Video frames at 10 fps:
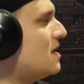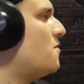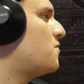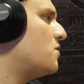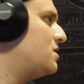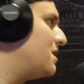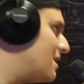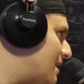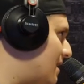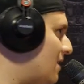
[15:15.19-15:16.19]
Now, of course, he
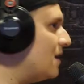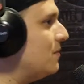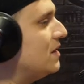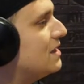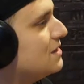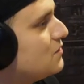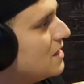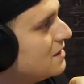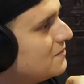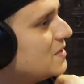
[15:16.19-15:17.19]
can lean on him. He can try
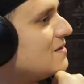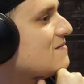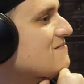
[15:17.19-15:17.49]
to, but